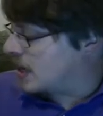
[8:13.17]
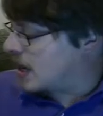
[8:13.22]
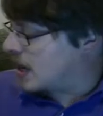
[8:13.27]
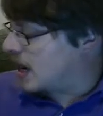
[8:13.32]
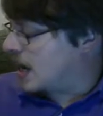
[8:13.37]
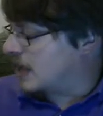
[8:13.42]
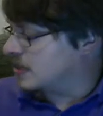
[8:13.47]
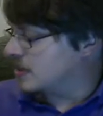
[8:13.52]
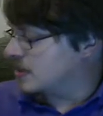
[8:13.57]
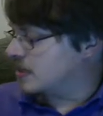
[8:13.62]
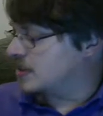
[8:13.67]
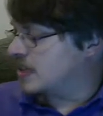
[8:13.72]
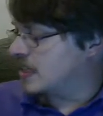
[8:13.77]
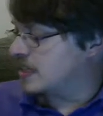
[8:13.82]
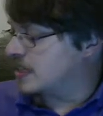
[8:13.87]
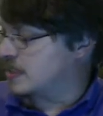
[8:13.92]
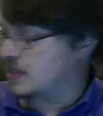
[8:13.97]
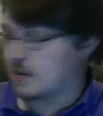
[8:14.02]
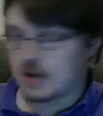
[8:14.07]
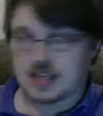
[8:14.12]
as I said,
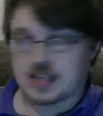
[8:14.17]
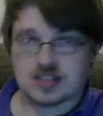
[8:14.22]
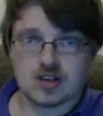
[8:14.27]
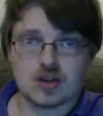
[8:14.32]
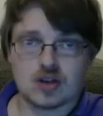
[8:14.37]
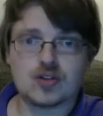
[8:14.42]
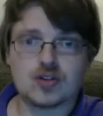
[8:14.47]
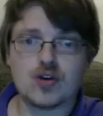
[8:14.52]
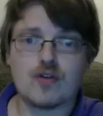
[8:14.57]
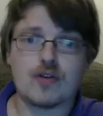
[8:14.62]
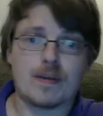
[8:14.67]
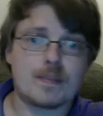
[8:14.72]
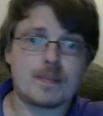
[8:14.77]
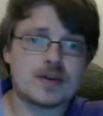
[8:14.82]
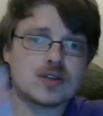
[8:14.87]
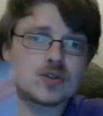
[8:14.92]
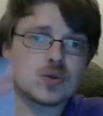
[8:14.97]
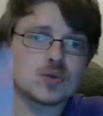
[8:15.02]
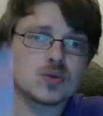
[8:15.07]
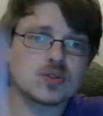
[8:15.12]
is Arthurian, but
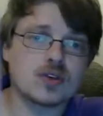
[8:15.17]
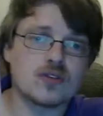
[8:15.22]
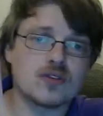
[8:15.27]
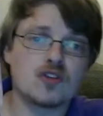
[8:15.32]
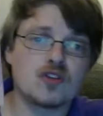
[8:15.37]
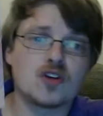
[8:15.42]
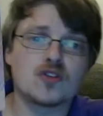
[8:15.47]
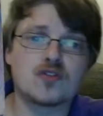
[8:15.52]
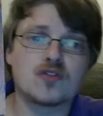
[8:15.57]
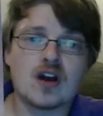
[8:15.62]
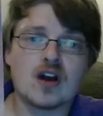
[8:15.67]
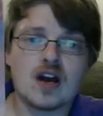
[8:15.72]
it's also full of